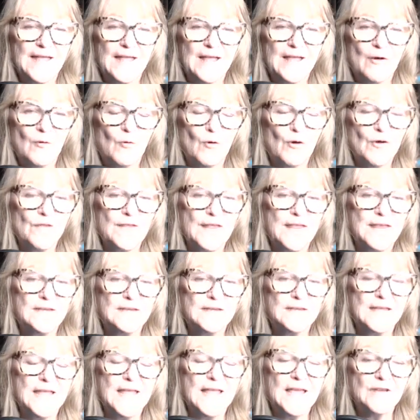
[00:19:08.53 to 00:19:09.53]
or they
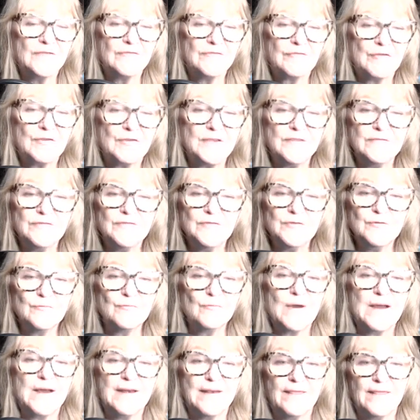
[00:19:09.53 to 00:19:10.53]
can't forgive you
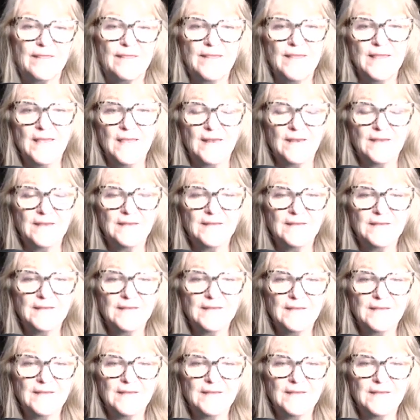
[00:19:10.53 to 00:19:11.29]
right then,